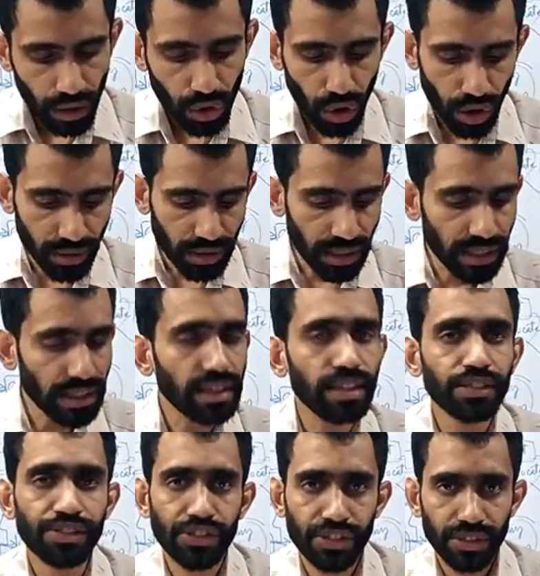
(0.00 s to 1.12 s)
Concurrent
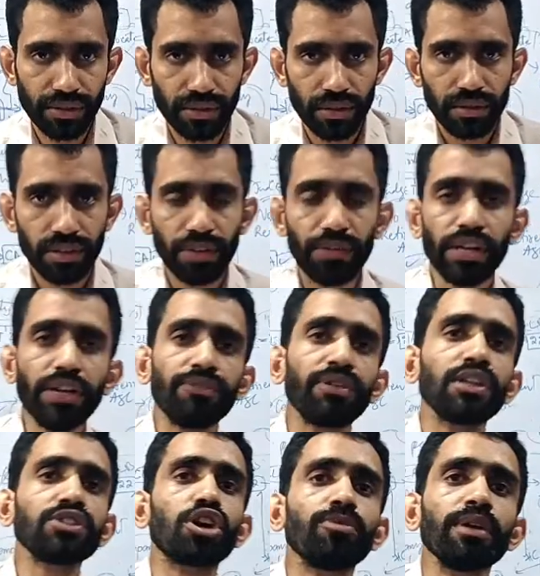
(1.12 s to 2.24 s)
list. The very
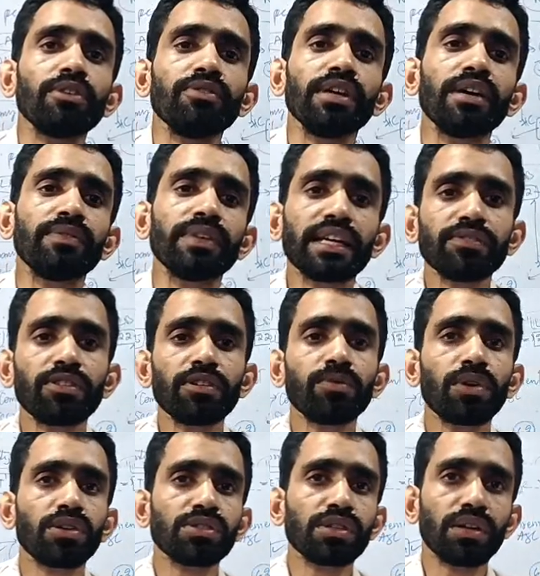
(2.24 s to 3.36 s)
first topic we have taken from
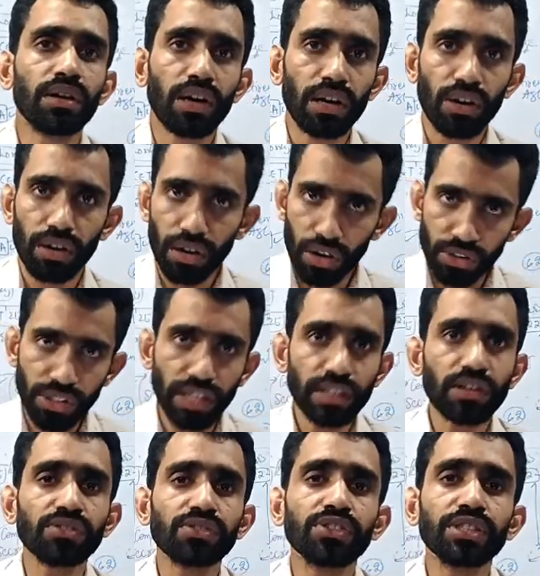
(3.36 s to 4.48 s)
Australian
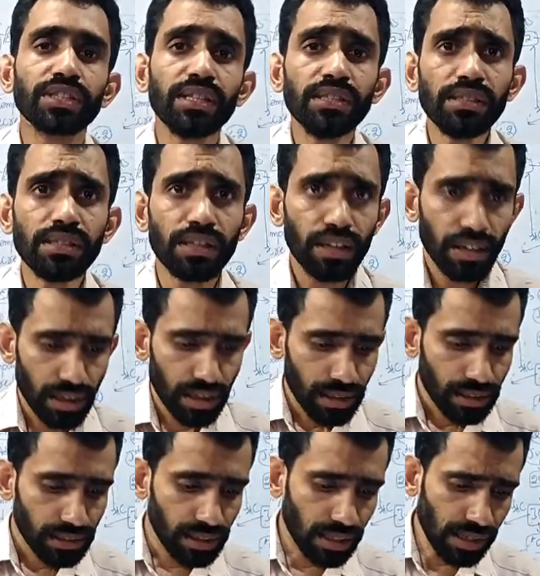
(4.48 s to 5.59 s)
Constitution is
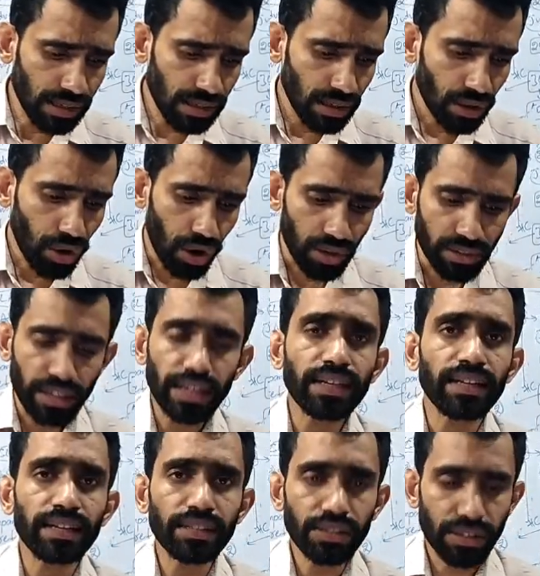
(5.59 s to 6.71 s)
the
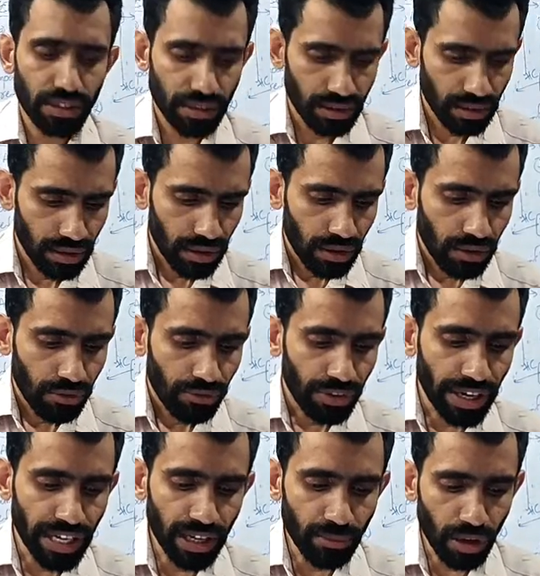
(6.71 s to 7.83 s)
concurrent list,
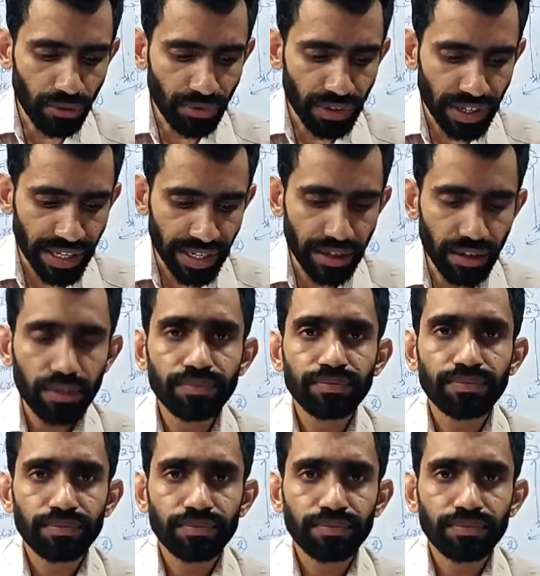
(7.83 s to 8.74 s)
freedom of trade,